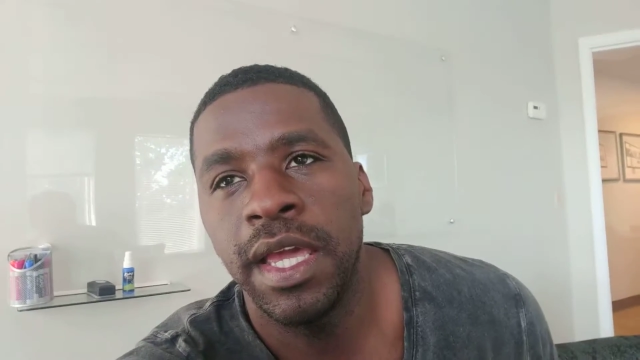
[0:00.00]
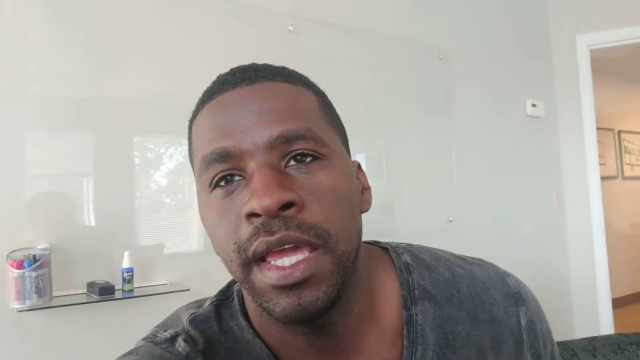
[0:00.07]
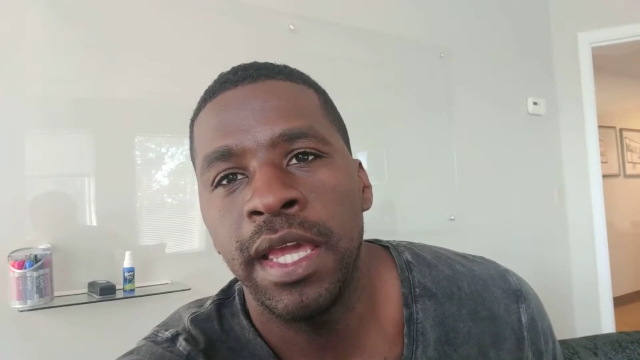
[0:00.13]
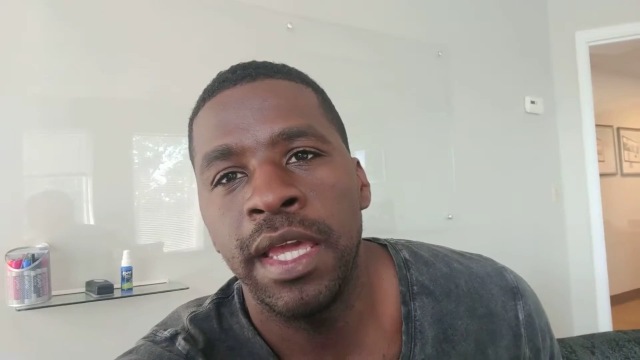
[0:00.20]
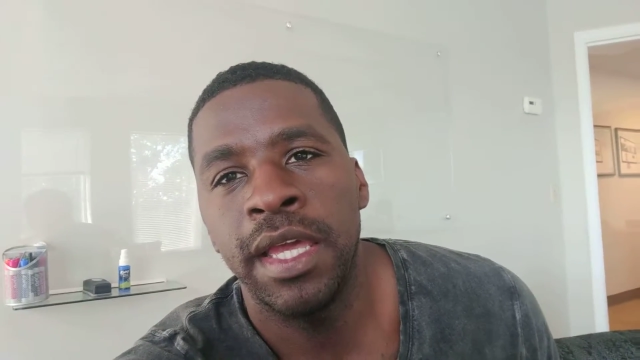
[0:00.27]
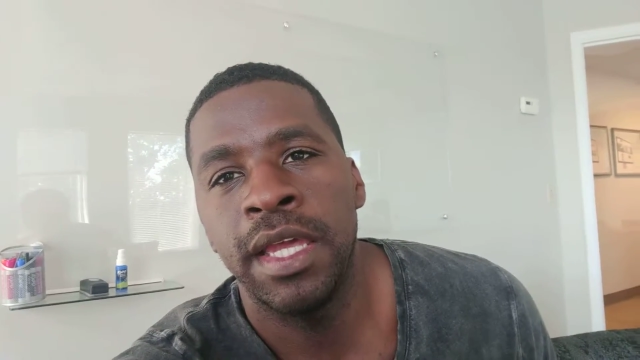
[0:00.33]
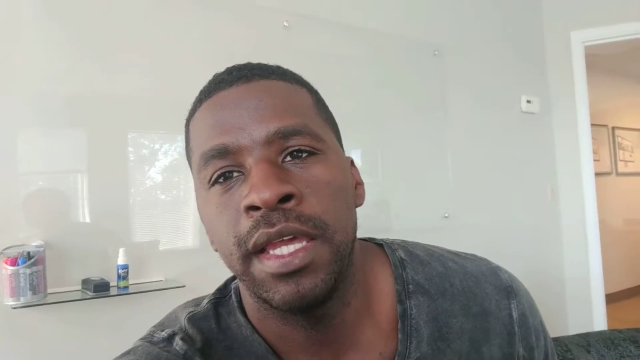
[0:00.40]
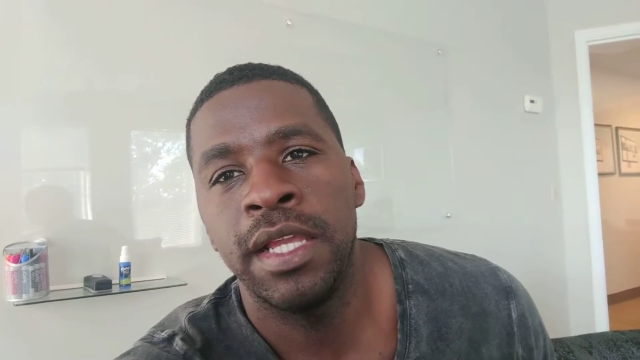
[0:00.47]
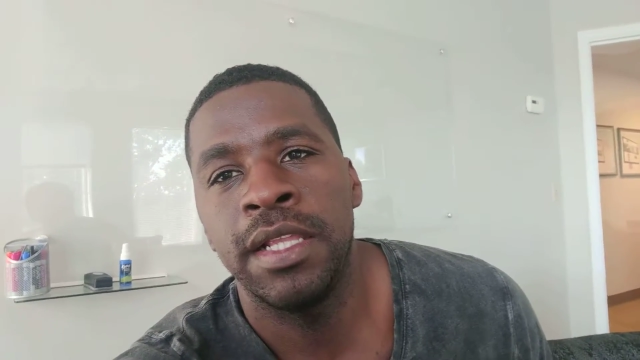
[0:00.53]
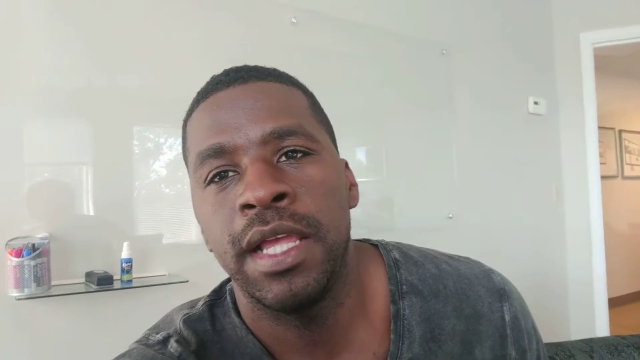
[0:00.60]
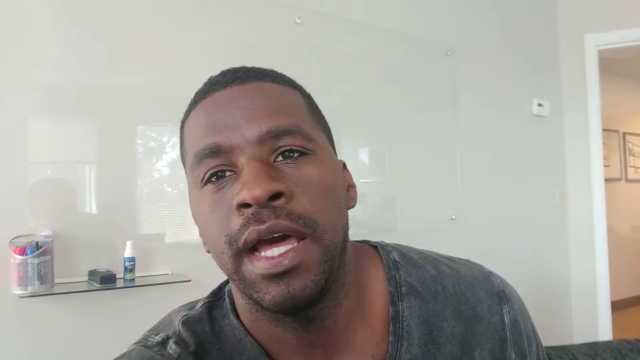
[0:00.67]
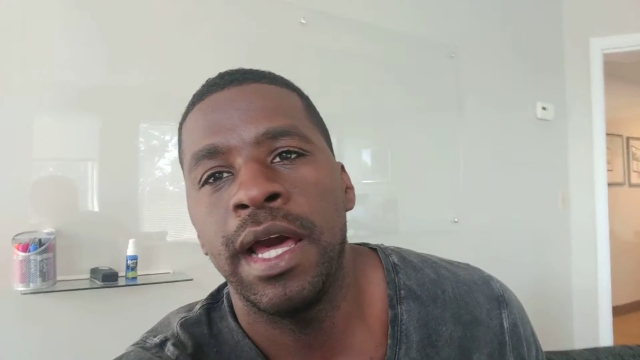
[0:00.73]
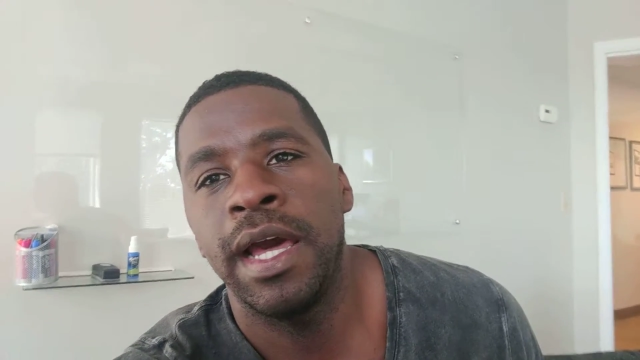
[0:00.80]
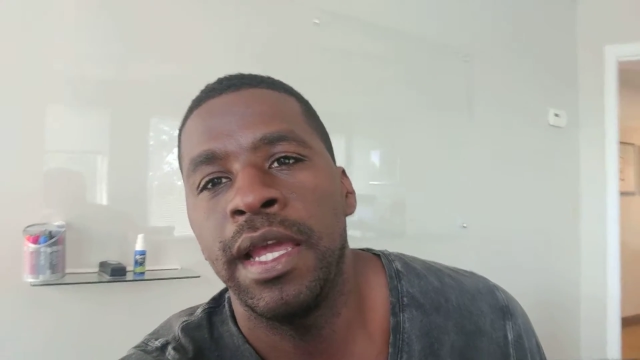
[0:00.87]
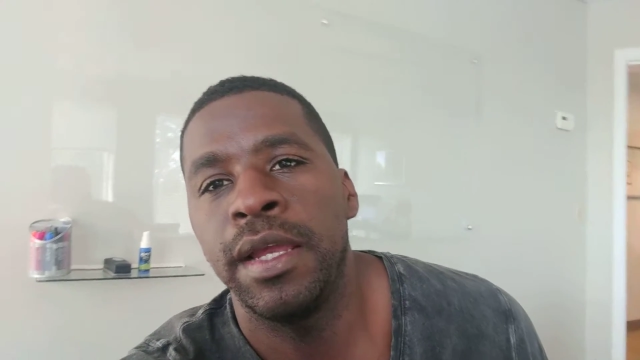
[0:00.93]
and
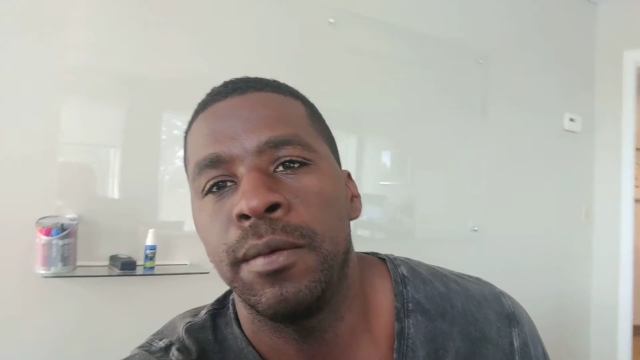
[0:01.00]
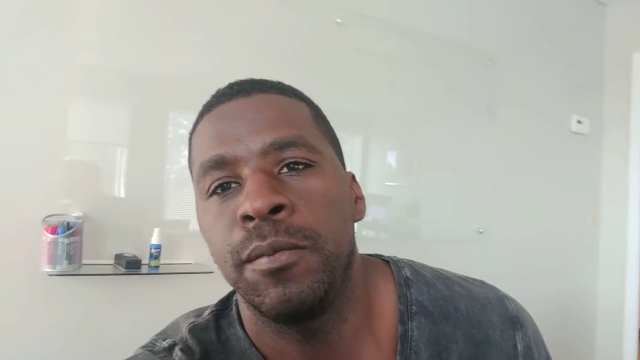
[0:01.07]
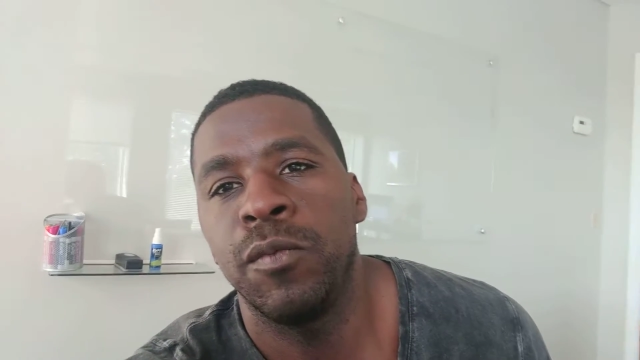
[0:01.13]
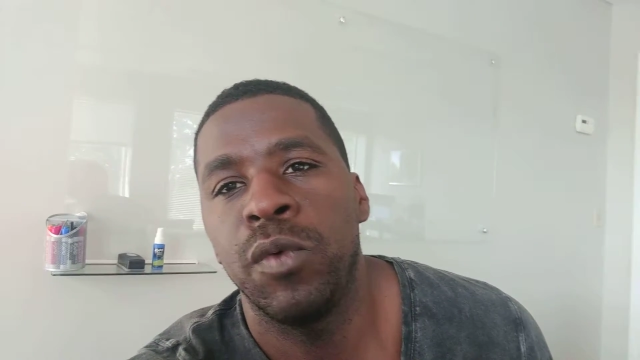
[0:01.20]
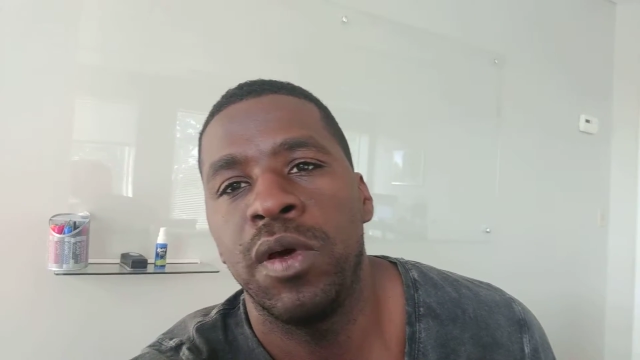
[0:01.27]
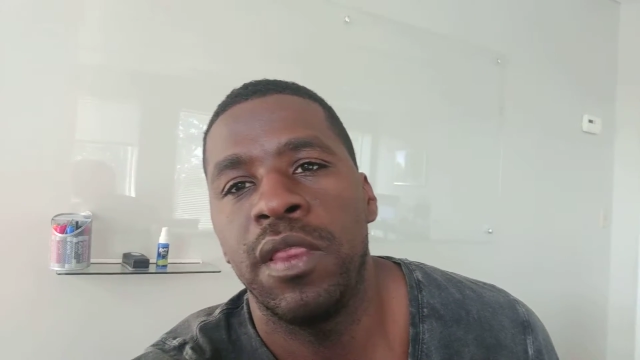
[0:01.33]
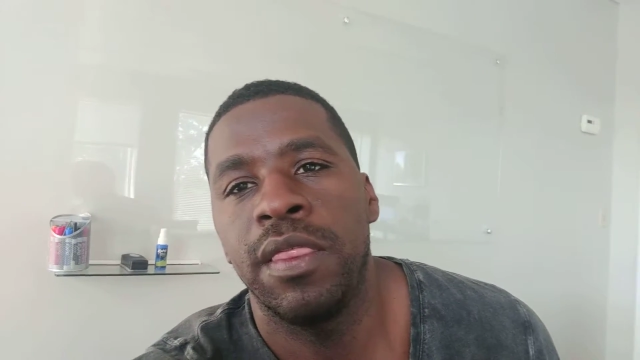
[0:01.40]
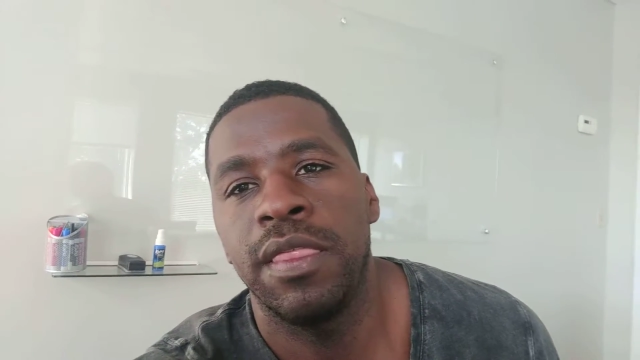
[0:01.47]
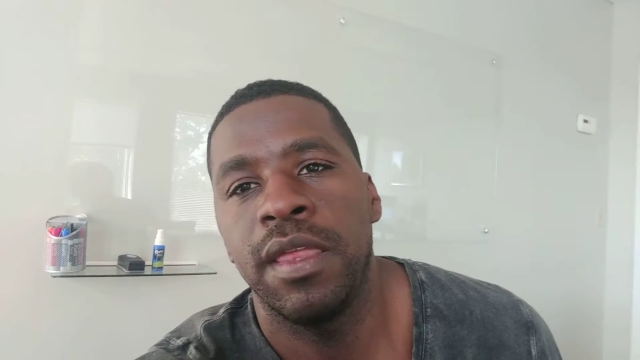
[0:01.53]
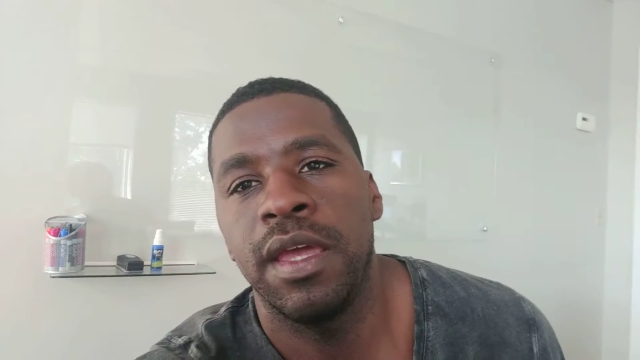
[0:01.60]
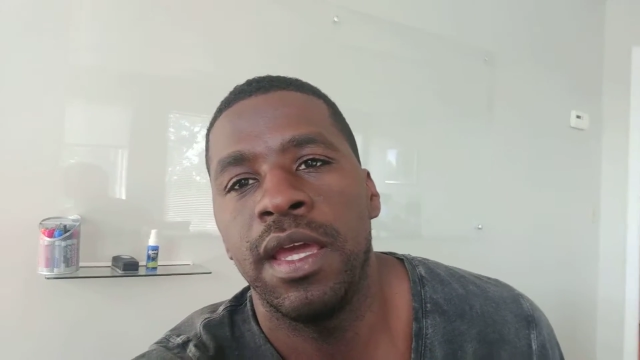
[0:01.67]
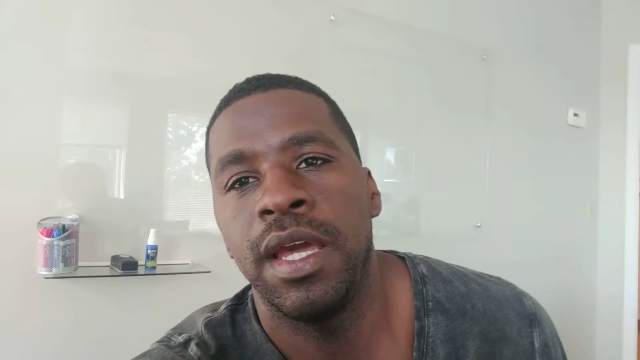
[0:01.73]
I am with